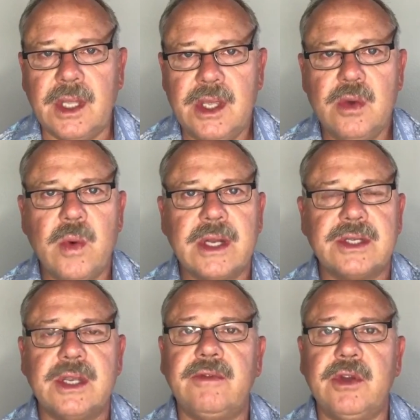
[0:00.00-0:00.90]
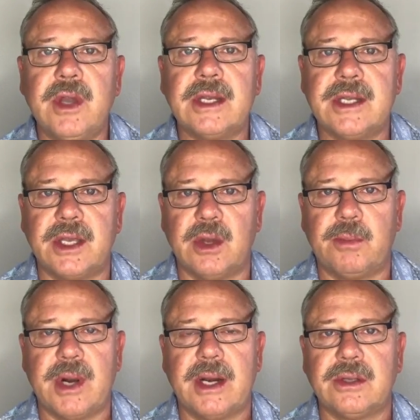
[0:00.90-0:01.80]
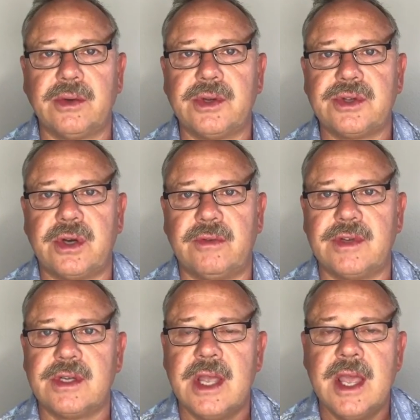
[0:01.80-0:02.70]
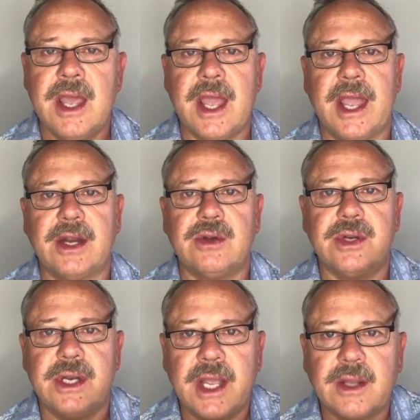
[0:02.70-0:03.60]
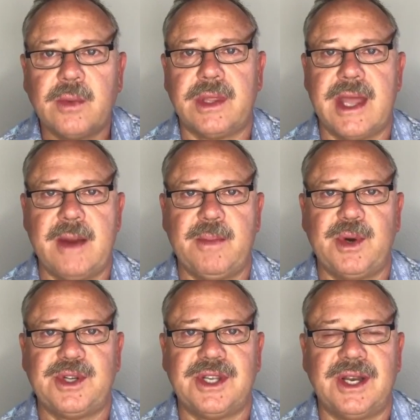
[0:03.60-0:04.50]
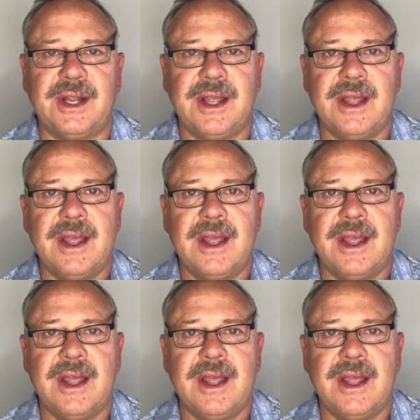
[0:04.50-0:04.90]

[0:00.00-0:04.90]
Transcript: you want to see if you can take your product or your service and connect with that person